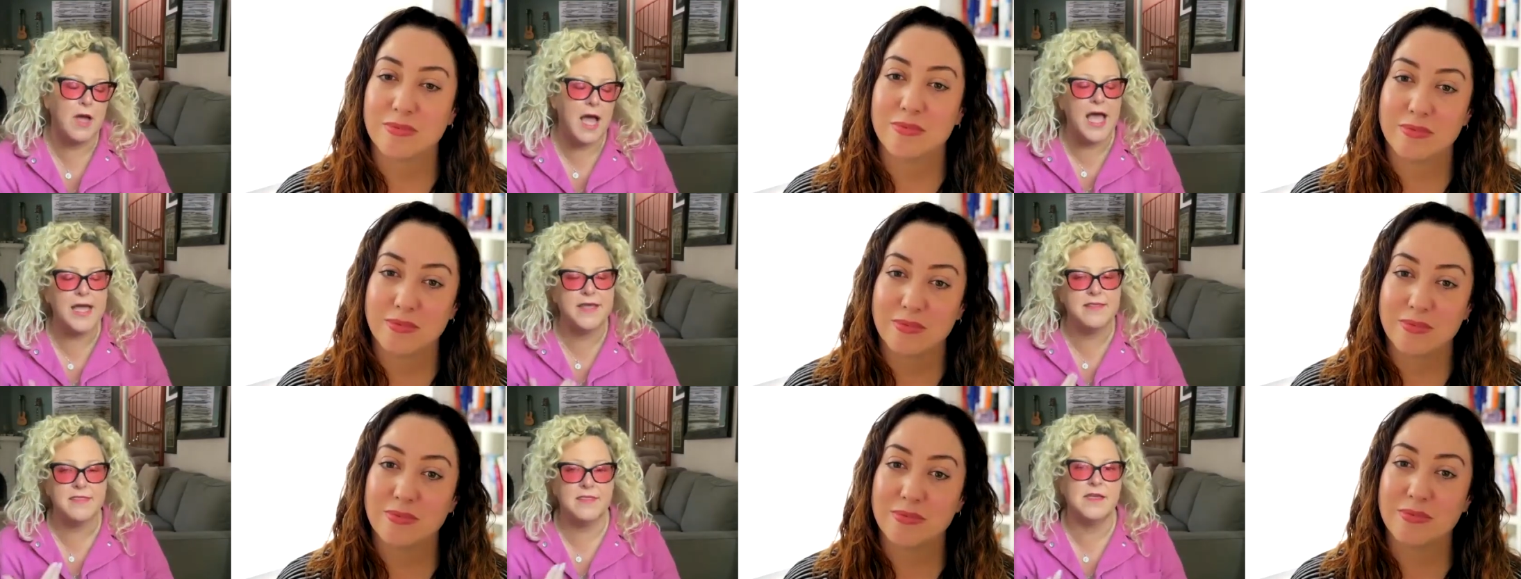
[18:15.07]

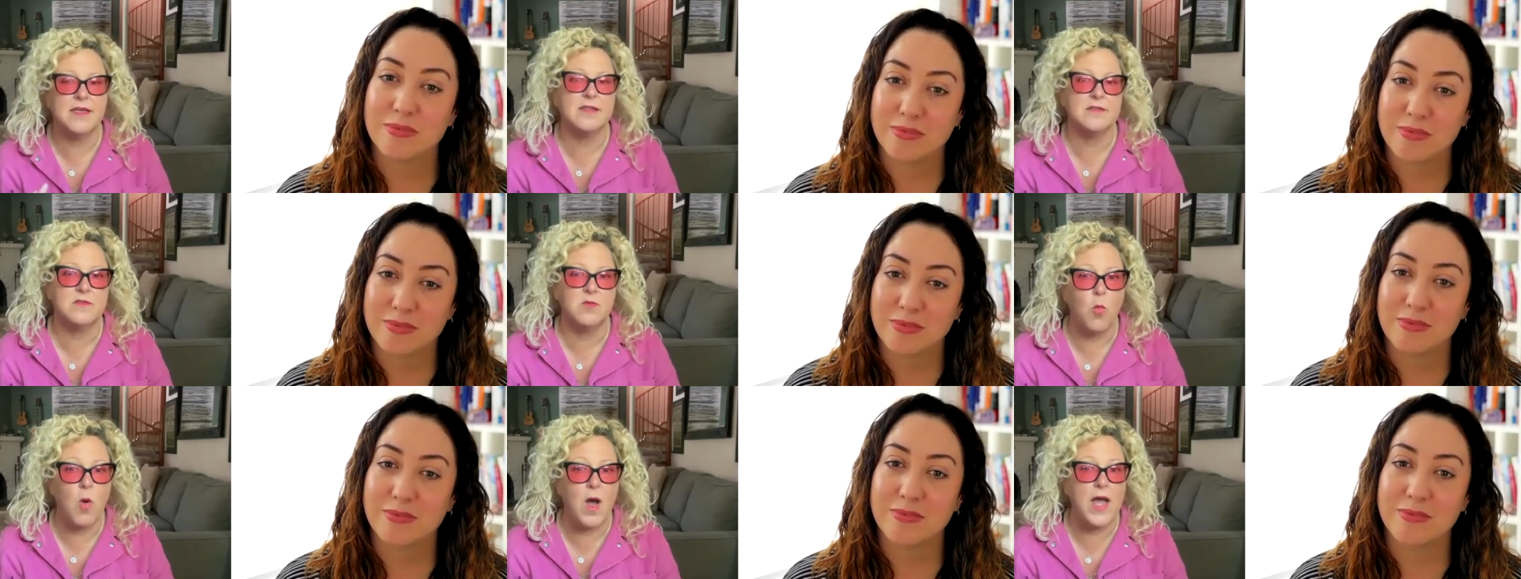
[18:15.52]
Speaker 1: I think it's
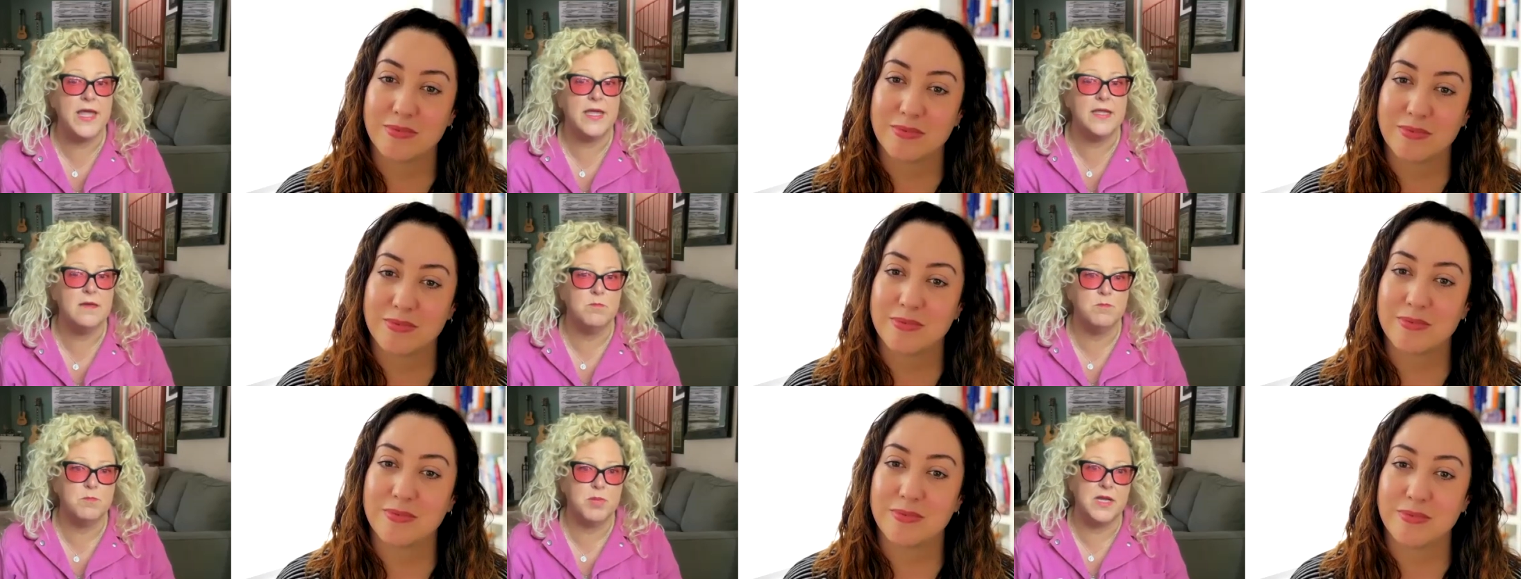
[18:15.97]
white,
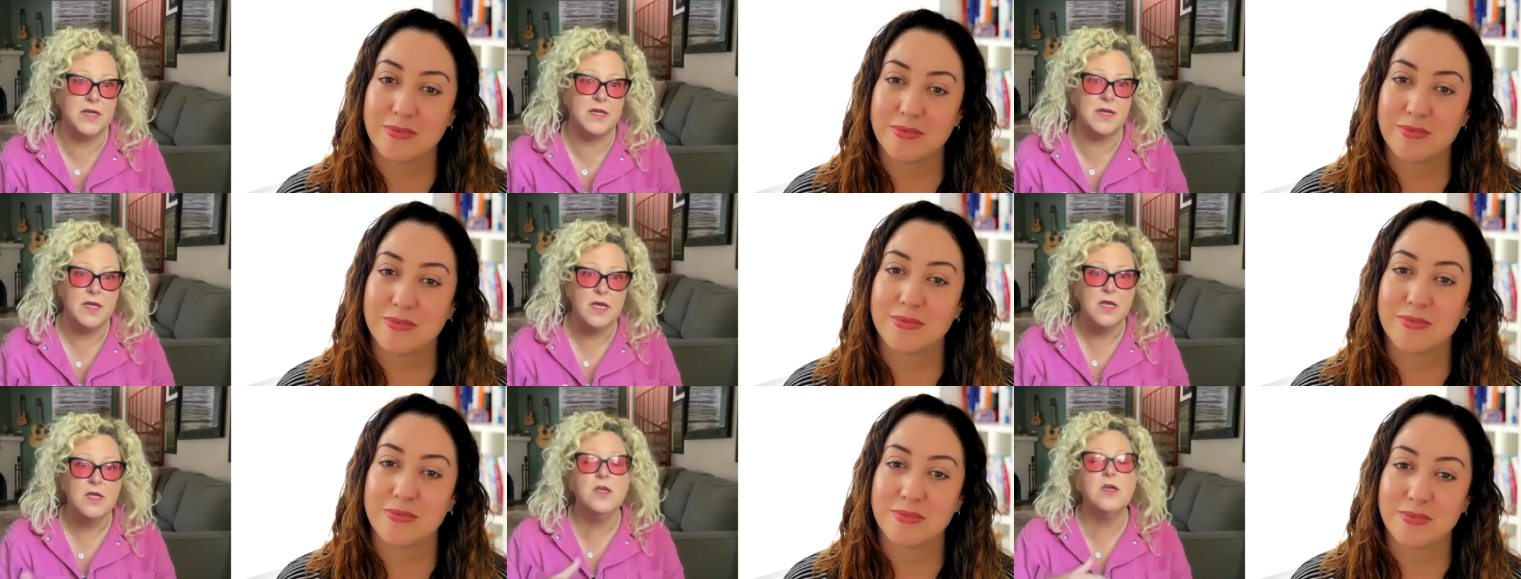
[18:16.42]
but
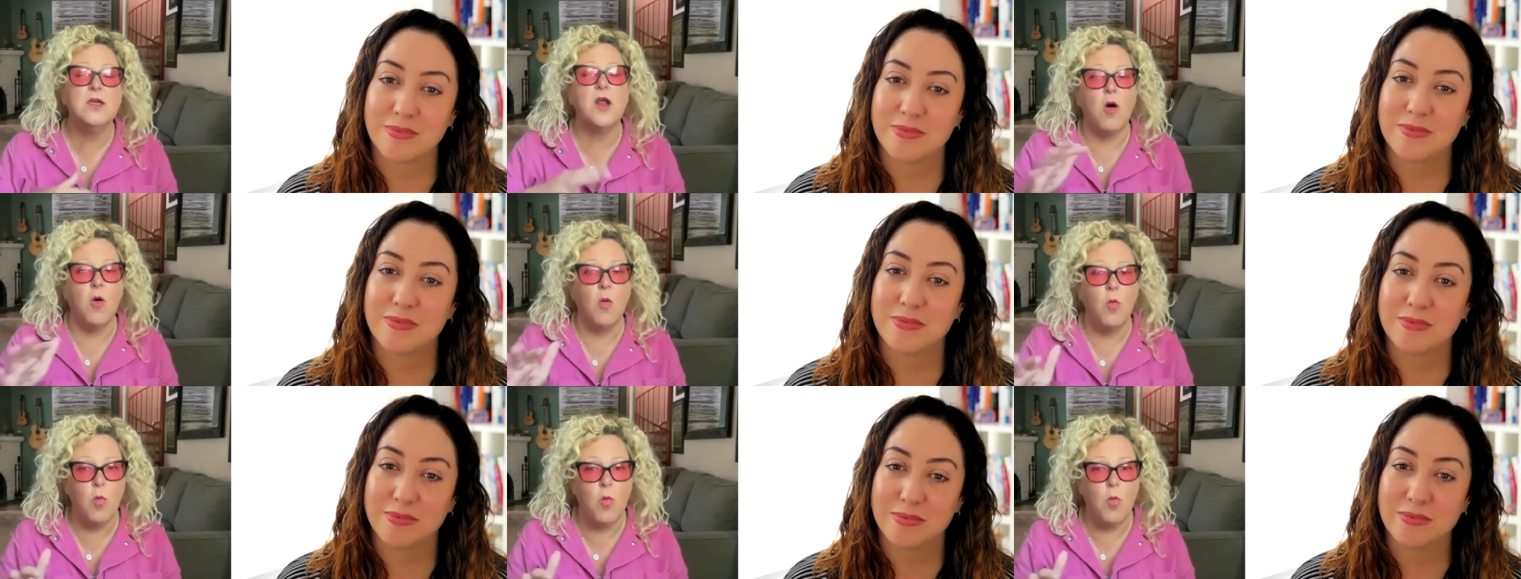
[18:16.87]
you
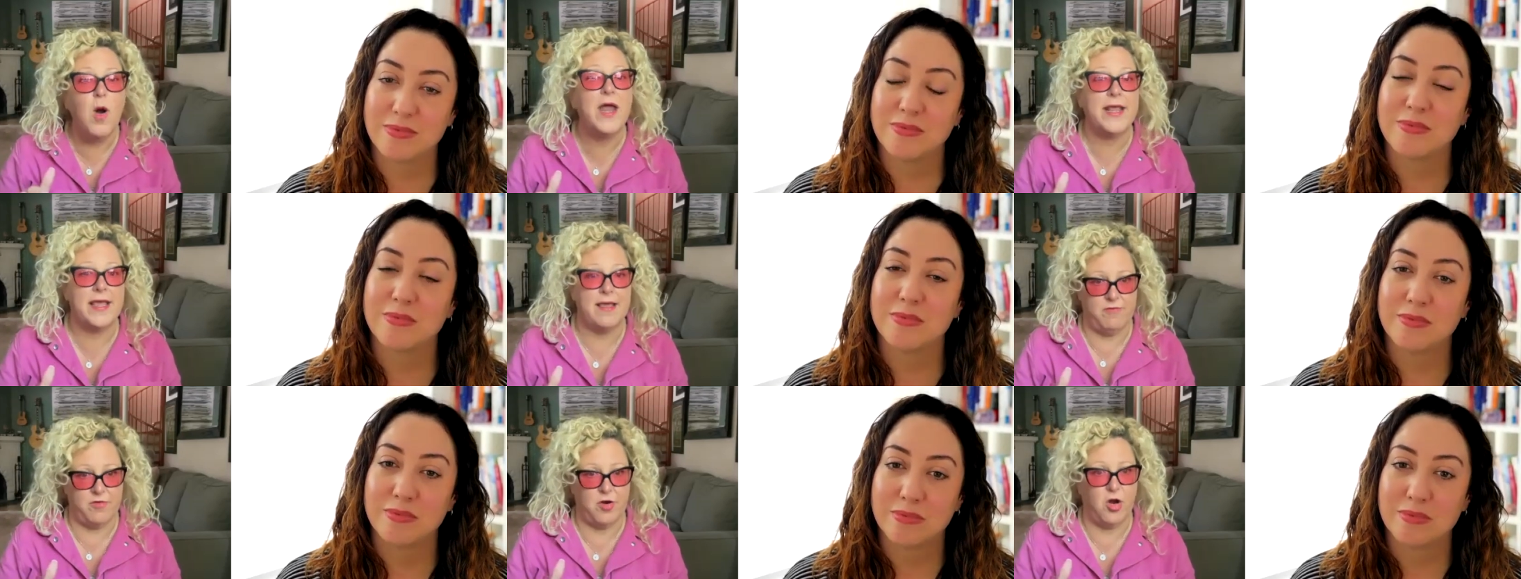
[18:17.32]
know,
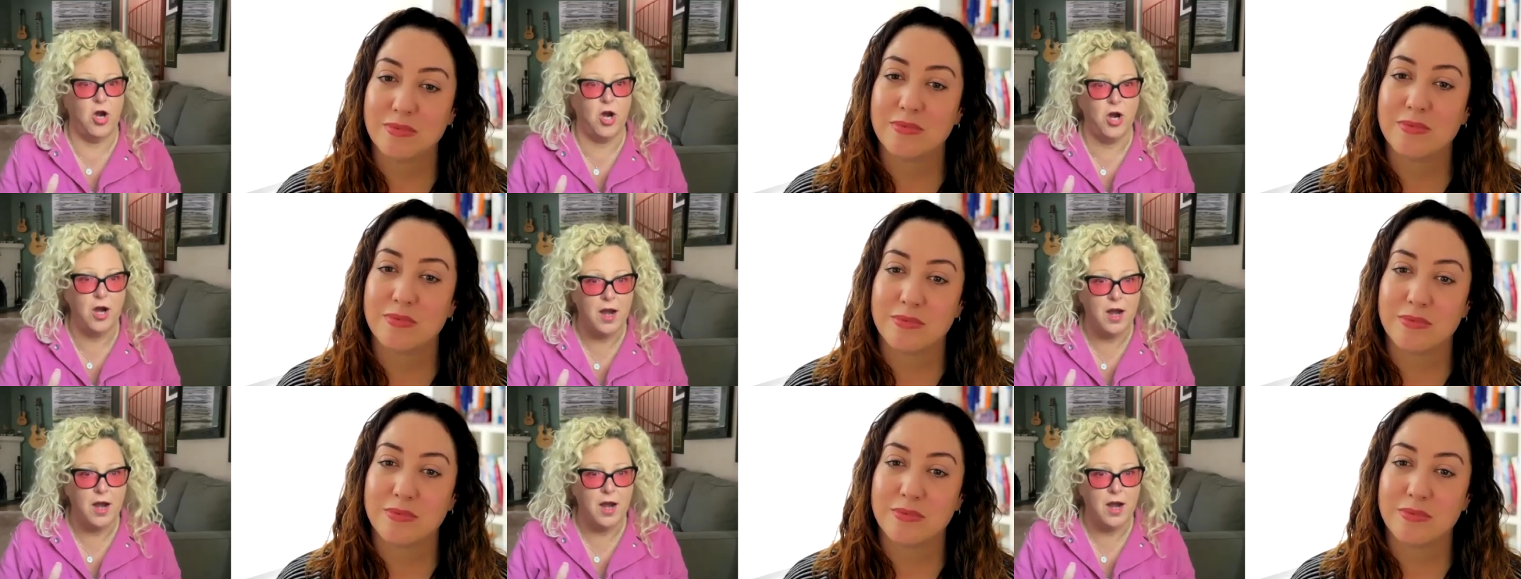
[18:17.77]
whatever.